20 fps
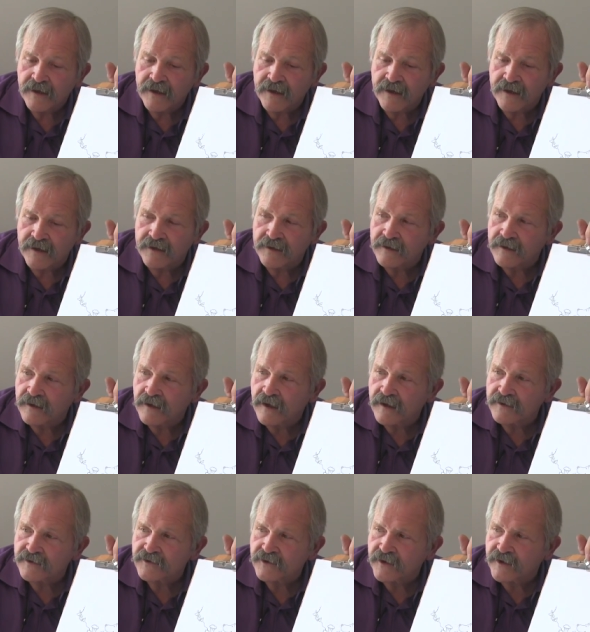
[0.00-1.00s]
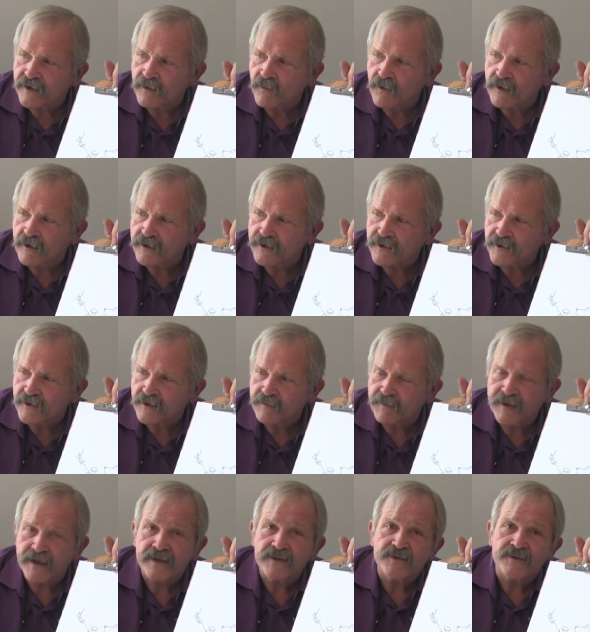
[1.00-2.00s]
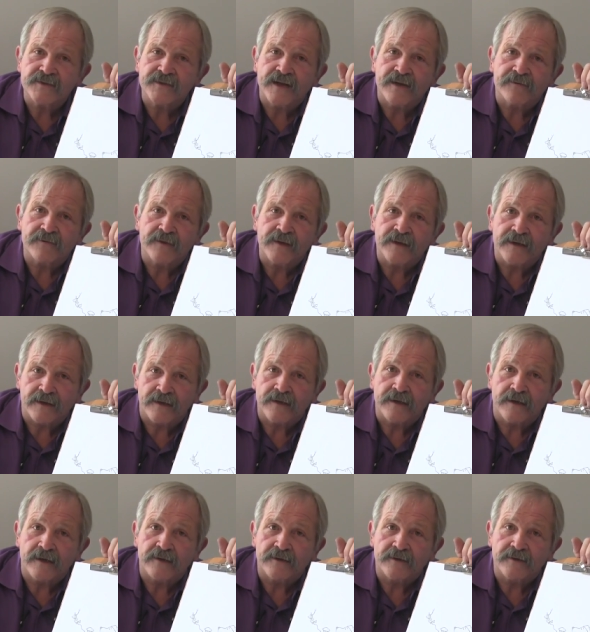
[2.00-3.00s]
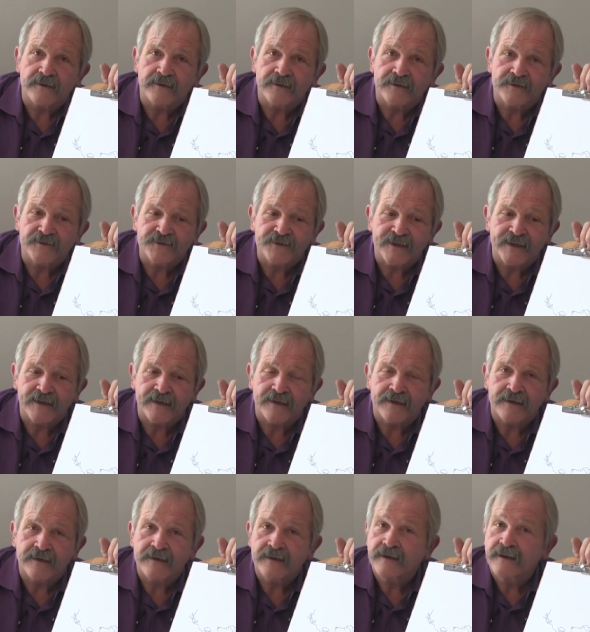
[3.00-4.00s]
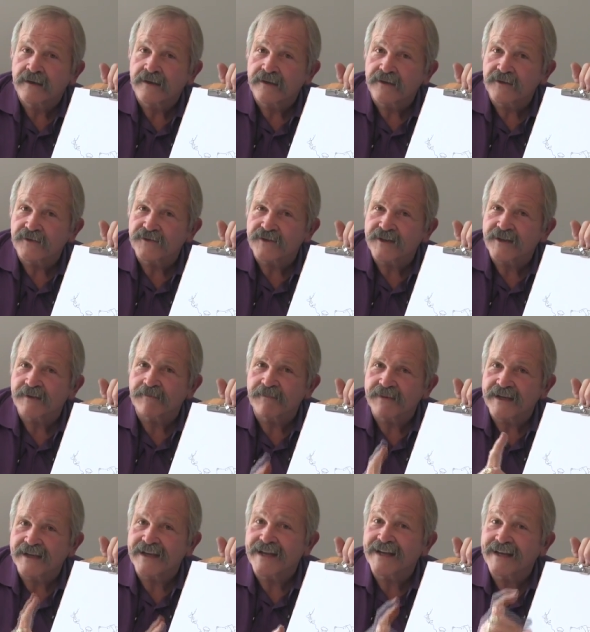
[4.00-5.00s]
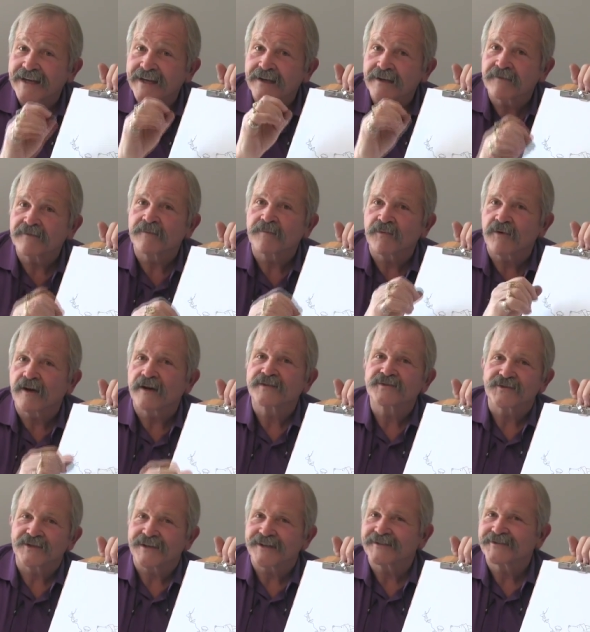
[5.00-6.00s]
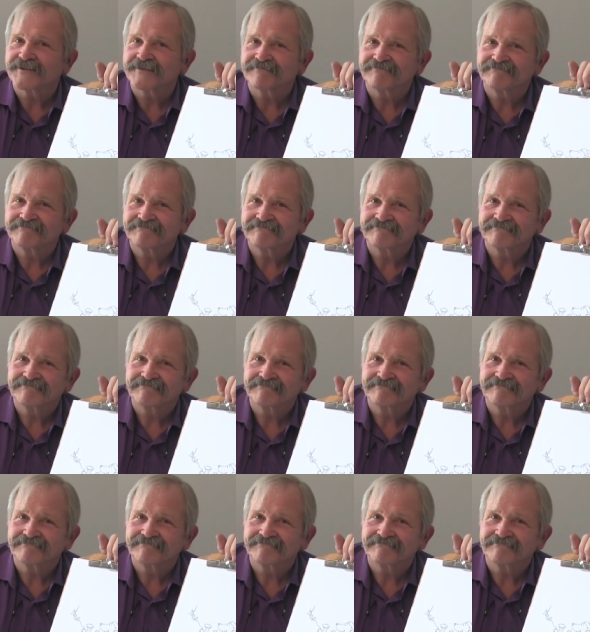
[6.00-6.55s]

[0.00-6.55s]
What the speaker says: And I'll show you 1 or 2 of the pieces after they get colored, and you'll see the beginning of the process.